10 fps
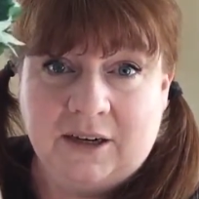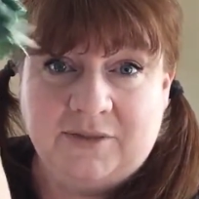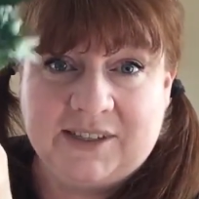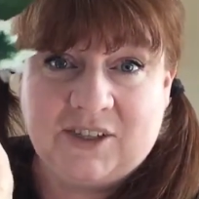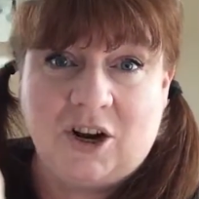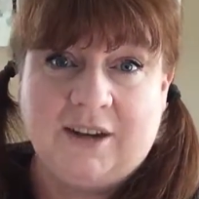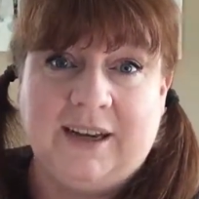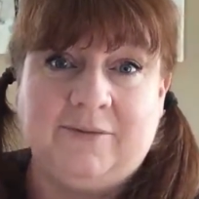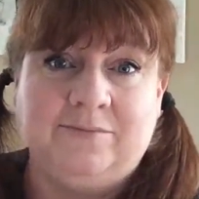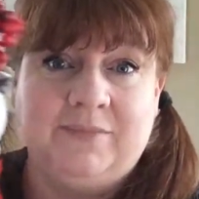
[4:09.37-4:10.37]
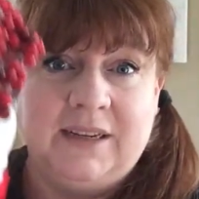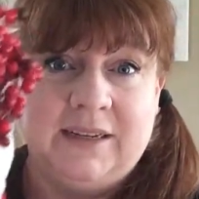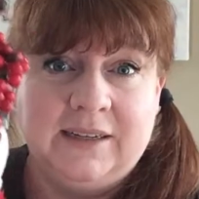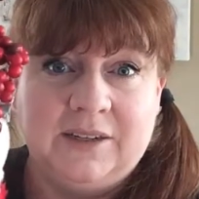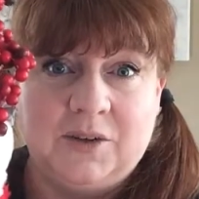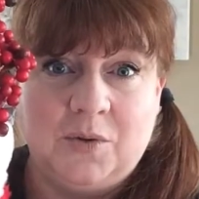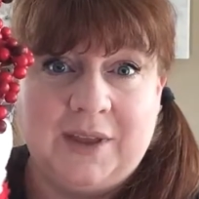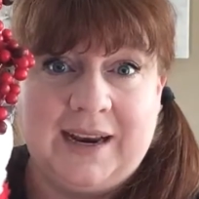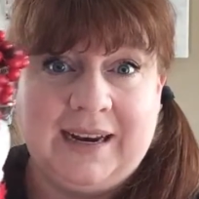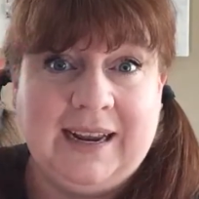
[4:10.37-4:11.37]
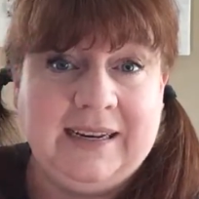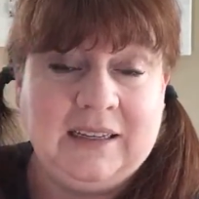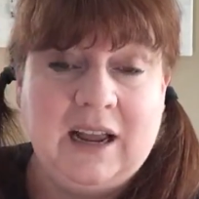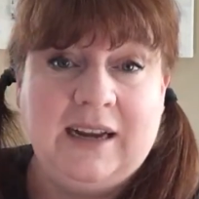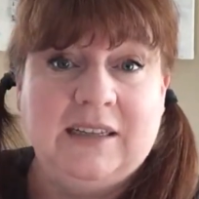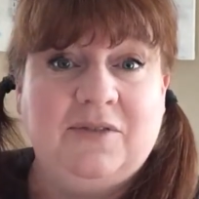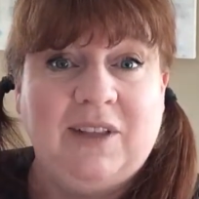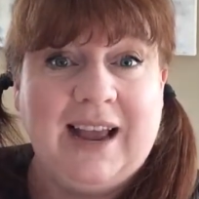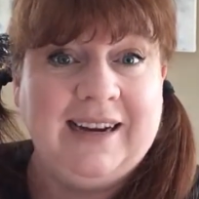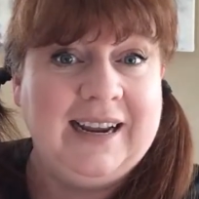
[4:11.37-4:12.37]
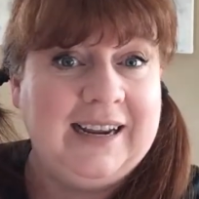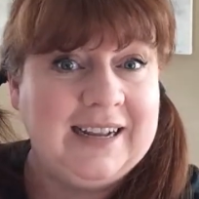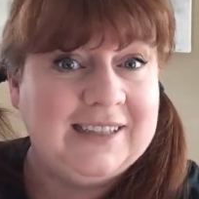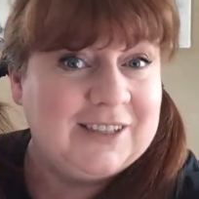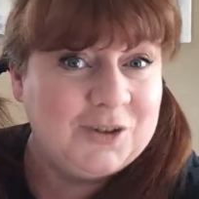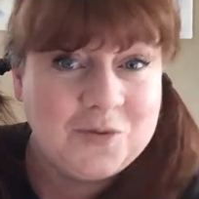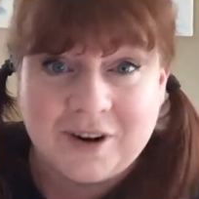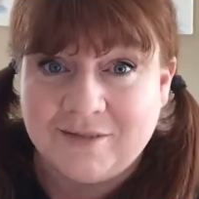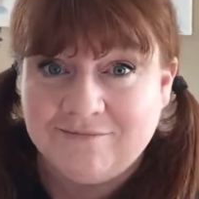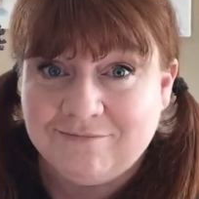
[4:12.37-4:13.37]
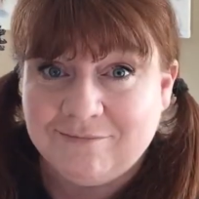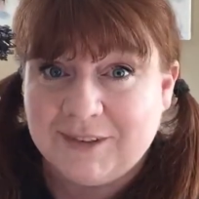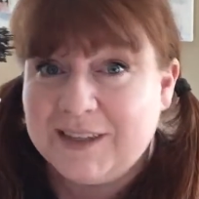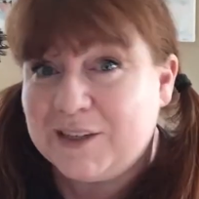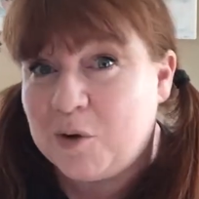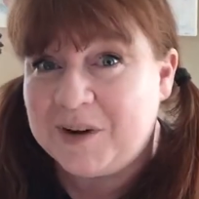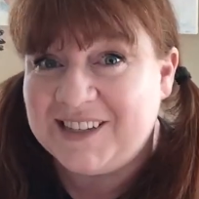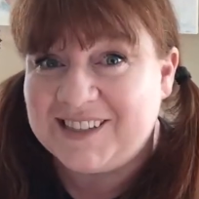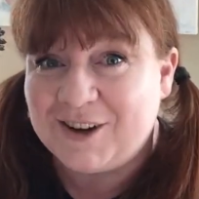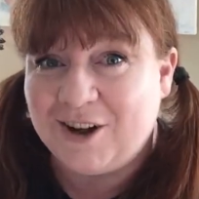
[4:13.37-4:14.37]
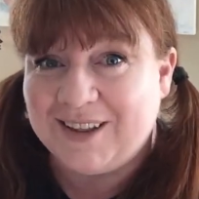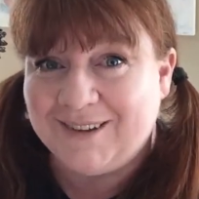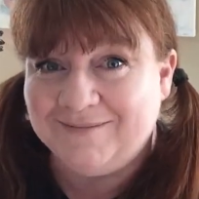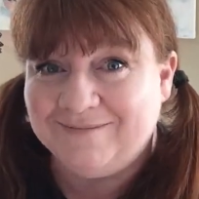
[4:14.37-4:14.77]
of the stocking so that it lies flat against the door. Let's go and install it.